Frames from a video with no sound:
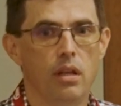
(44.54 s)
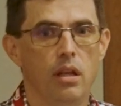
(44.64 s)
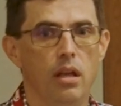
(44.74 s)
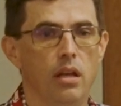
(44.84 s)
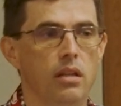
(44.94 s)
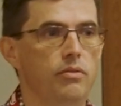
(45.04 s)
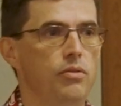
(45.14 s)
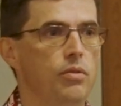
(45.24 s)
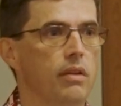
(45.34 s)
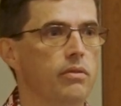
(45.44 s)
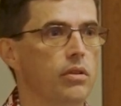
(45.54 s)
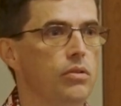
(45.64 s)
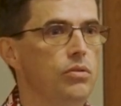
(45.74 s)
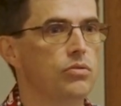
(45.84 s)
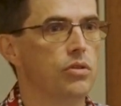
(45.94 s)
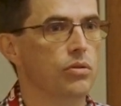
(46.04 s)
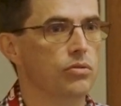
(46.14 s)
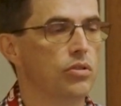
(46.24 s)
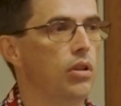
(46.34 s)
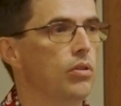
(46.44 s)
And if you ever lose
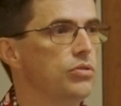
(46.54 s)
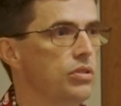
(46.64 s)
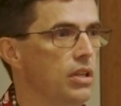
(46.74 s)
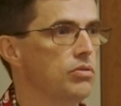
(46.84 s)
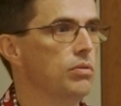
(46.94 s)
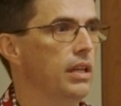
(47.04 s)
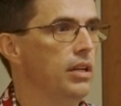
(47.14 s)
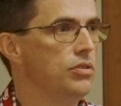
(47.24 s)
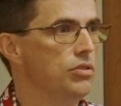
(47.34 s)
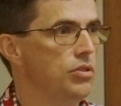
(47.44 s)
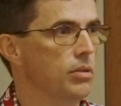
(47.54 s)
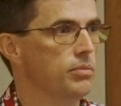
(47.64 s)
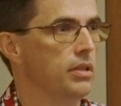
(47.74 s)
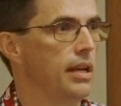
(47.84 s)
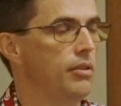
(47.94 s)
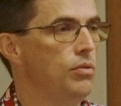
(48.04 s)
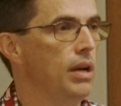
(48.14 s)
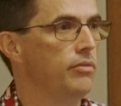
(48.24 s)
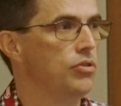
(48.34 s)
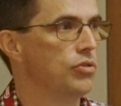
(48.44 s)
those close-knit relationships and now you
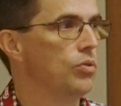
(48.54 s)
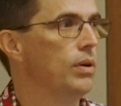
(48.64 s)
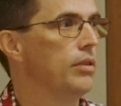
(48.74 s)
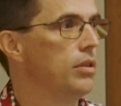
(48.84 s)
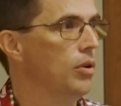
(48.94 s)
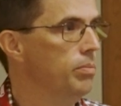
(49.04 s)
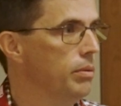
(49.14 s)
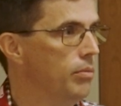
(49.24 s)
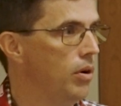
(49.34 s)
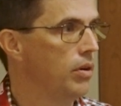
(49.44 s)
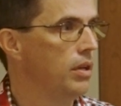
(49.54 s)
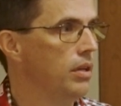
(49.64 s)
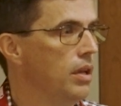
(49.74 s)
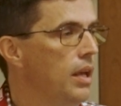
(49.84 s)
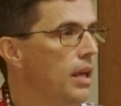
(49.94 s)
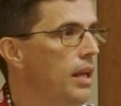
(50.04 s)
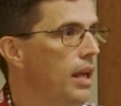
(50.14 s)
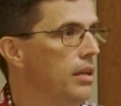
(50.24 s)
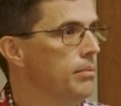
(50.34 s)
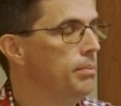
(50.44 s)
have to just go out to the open market
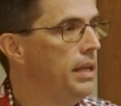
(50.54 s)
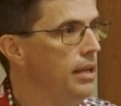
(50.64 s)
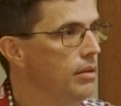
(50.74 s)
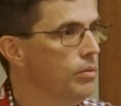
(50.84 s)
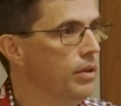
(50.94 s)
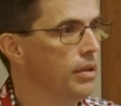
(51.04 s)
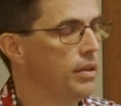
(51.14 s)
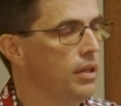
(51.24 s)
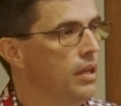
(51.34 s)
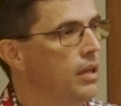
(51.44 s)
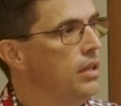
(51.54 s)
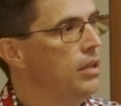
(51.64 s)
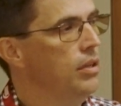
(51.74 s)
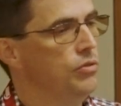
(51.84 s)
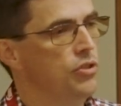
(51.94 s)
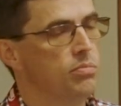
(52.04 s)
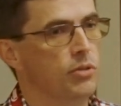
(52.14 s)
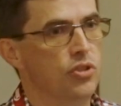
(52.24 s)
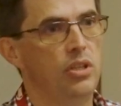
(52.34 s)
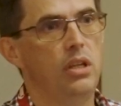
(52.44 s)
and compete with, just
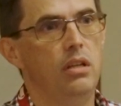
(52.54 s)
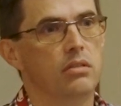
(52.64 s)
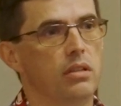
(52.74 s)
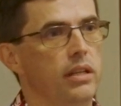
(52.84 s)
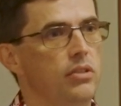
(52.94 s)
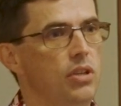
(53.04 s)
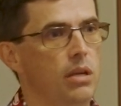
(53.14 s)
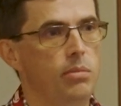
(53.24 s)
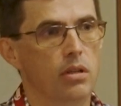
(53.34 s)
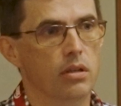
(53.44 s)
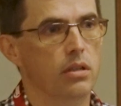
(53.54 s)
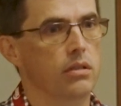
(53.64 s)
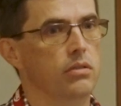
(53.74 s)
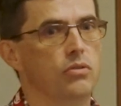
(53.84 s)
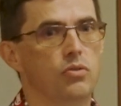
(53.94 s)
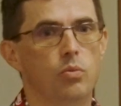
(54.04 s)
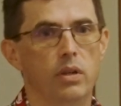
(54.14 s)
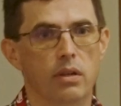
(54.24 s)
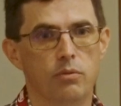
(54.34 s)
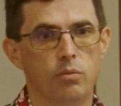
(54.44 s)
machines like J.B. Hunt and
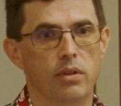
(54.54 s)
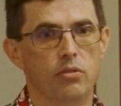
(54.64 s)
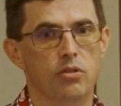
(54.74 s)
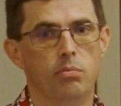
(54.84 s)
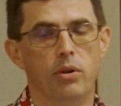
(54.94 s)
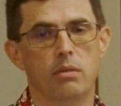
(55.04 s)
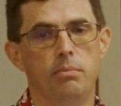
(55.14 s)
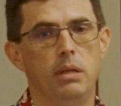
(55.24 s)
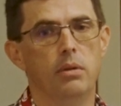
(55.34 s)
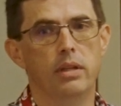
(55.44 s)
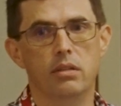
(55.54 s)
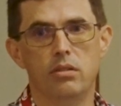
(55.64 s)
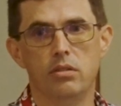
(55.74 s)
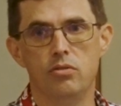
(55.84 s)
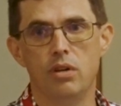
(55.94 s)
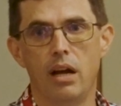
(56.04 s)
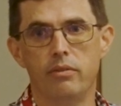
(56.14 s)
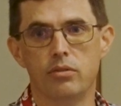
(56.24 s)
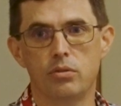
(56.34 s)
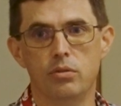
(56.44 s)
Swift, where they're just bringing people into
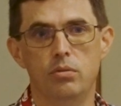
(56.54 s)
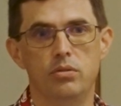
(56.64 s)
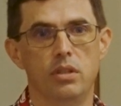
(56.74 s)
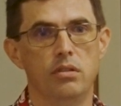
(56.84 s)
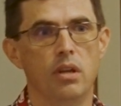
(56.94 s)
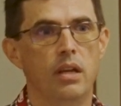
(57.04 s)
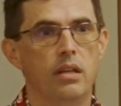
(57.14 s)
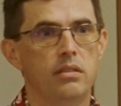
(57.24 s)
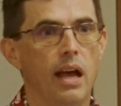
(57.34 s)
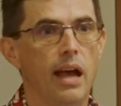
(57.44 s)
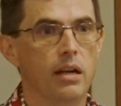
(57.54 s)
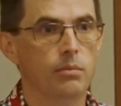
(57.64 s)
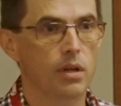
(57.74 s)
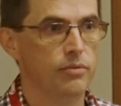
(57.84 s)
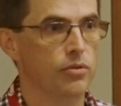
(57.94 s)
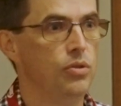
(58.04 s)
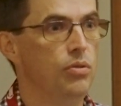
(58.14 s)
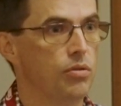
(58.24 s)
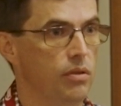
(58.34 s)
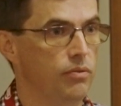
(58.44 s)
driver schools and tying them up for
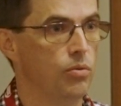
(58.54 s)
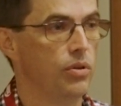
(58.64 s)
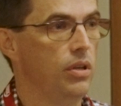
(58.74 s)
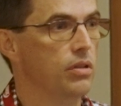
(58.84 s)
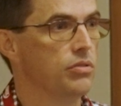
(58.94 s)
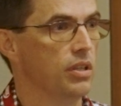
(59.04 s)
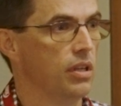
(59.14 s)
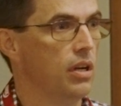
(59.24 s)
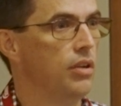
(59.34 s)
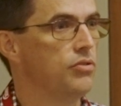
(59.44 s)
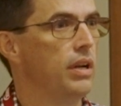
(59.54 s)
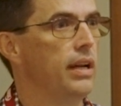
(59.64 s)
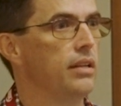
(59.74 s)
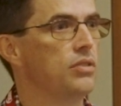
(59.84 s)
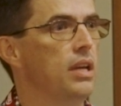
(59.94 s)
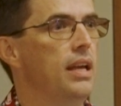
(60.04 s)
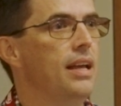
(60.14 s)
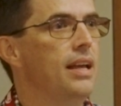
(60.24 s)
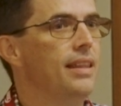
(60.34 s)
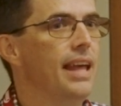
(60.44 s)
2, 3, 4 years in contracts,
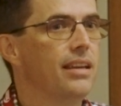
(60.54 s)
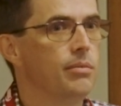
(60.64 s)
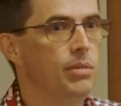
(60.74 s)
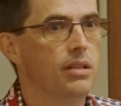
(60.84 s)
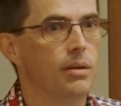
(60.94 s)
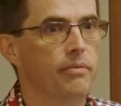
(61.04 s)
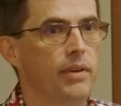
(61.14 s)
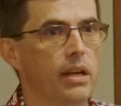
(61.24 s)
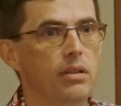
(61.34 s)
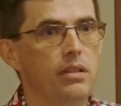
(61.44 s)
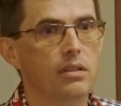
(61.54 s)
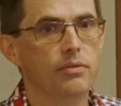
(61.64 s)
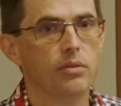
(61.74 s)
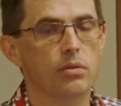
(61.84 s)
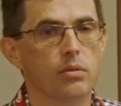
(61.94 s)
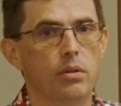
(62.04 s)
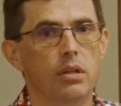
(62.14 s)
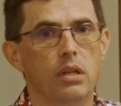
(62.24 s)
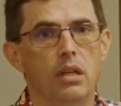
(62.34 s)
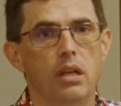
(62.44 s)
that can become very difficult
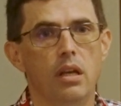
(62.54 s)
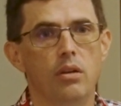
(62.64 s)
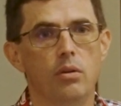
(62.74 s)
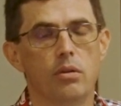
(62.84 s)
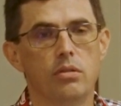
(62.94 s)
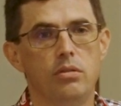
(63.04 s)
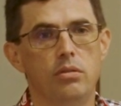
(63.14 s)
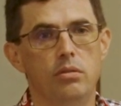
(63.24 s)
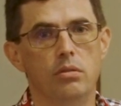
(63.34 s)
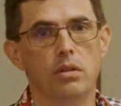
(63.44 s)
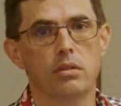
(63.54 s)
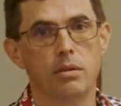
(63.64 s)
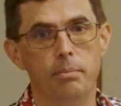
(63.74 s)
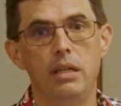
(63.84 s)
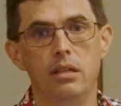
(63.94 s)
in order to compete